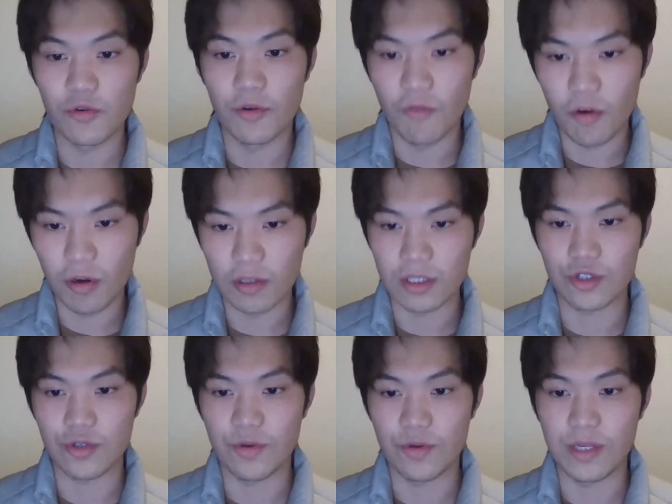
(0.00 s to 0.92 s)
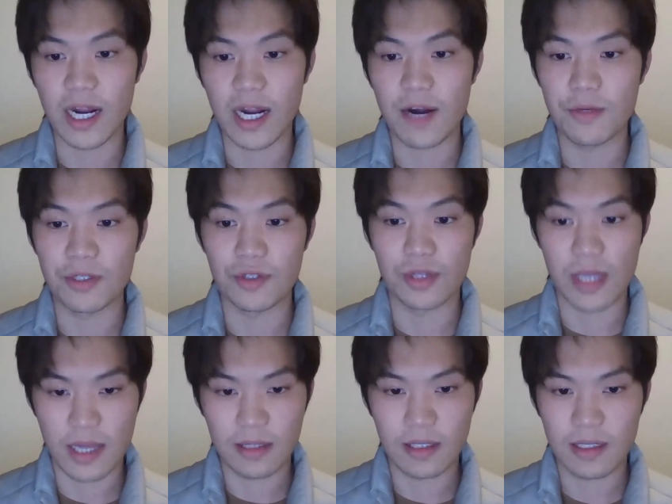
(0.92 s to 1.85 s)
reward to encourage
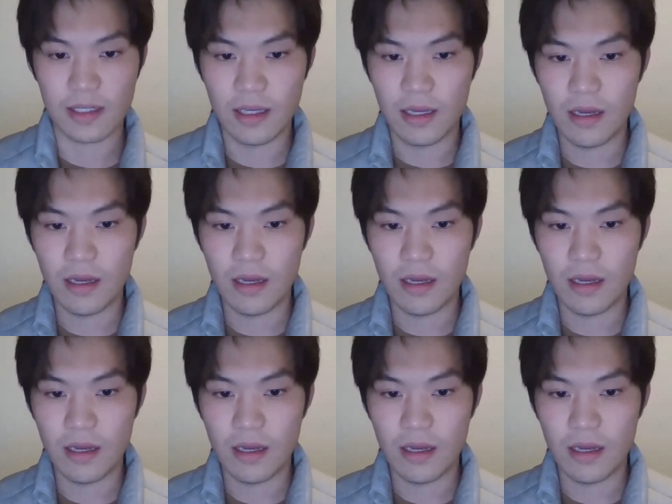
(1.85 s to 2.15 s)
that.